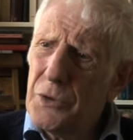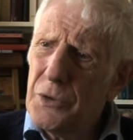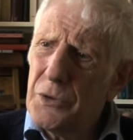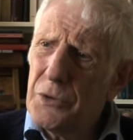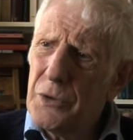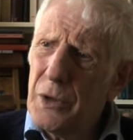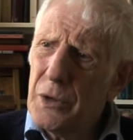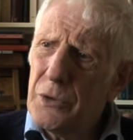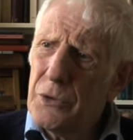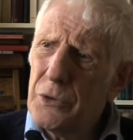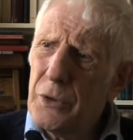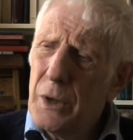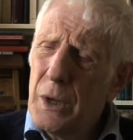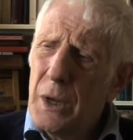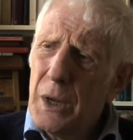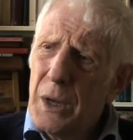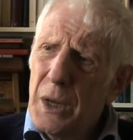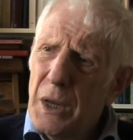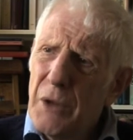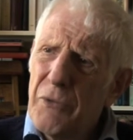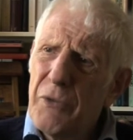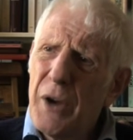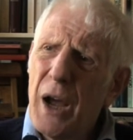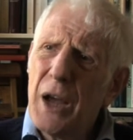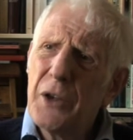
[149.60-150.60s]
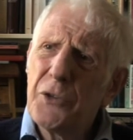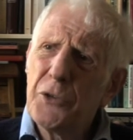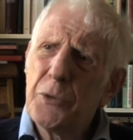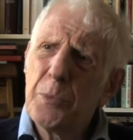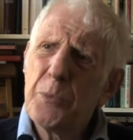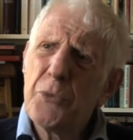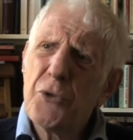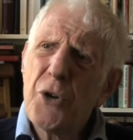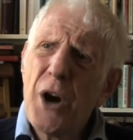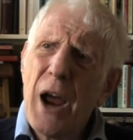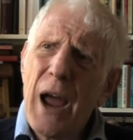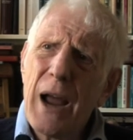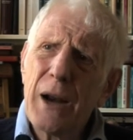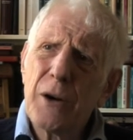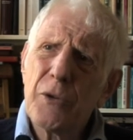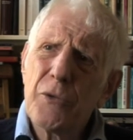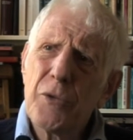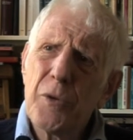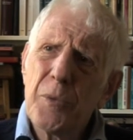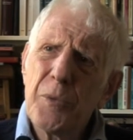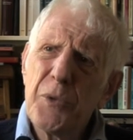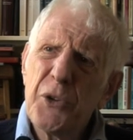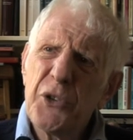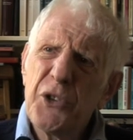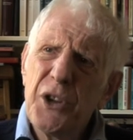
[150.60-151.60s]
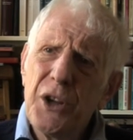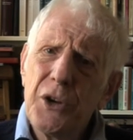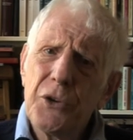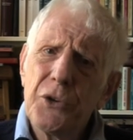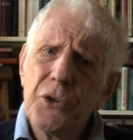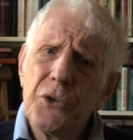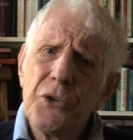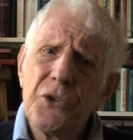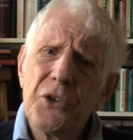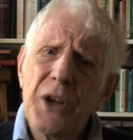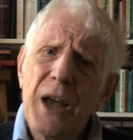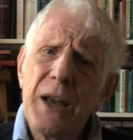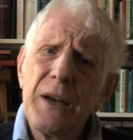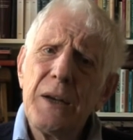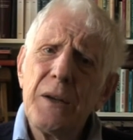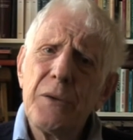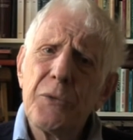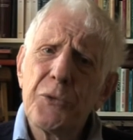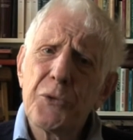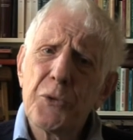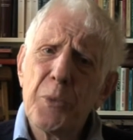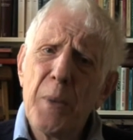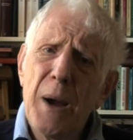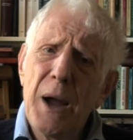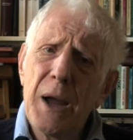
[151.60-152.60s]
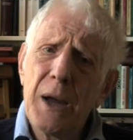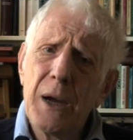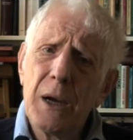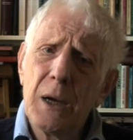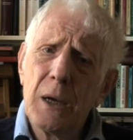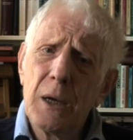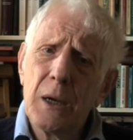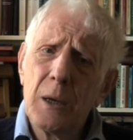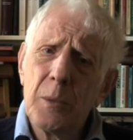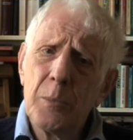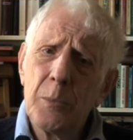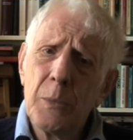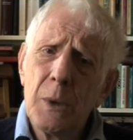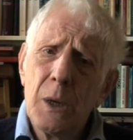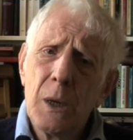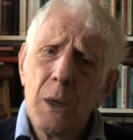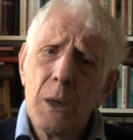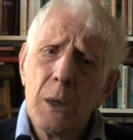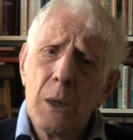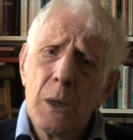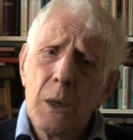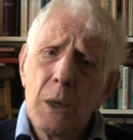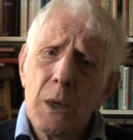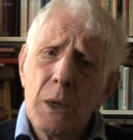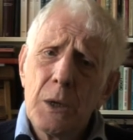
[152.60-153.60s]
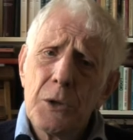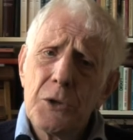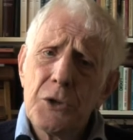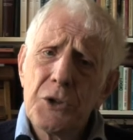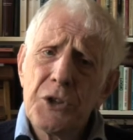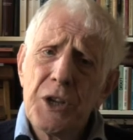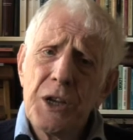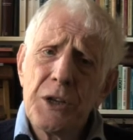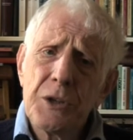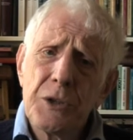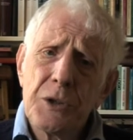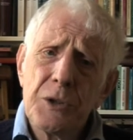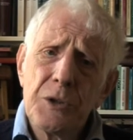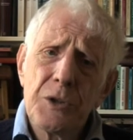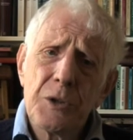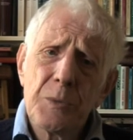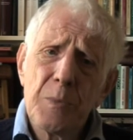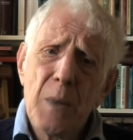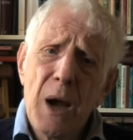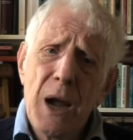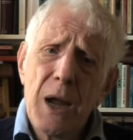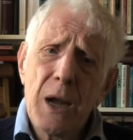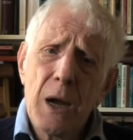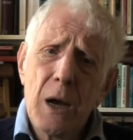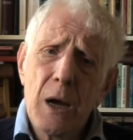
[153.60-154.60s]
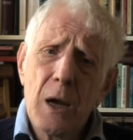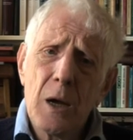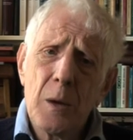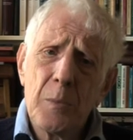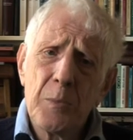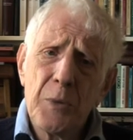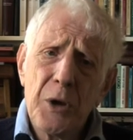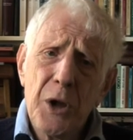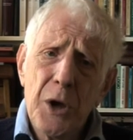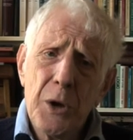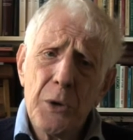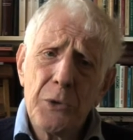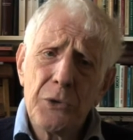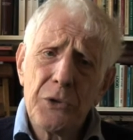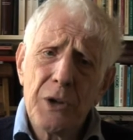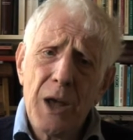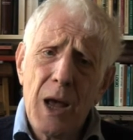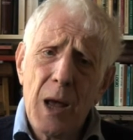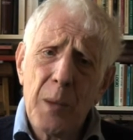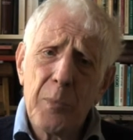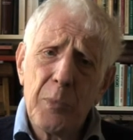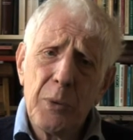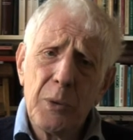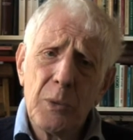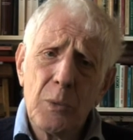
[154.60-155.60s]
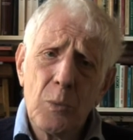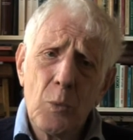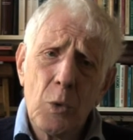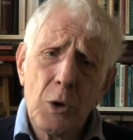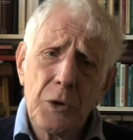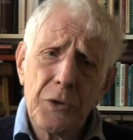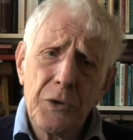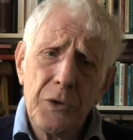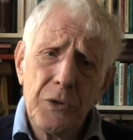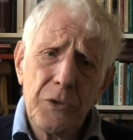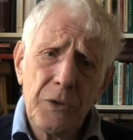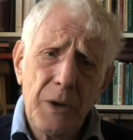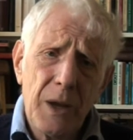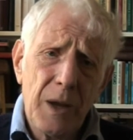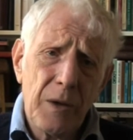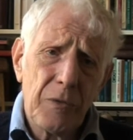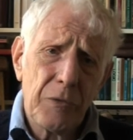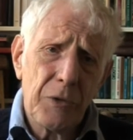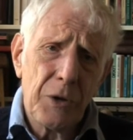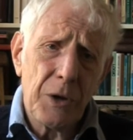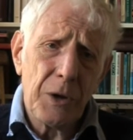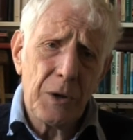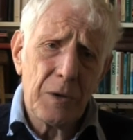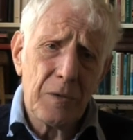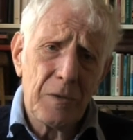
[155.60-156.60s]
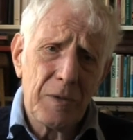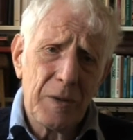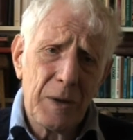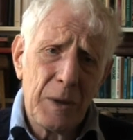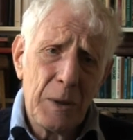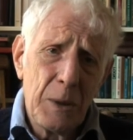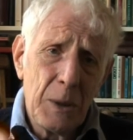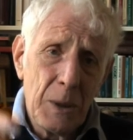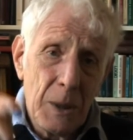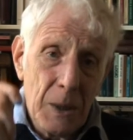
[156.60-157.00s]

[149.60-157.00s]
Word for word: He says, If I subtract from the sentence, I lift my arm, the sentence, my arm goes up, what is left over?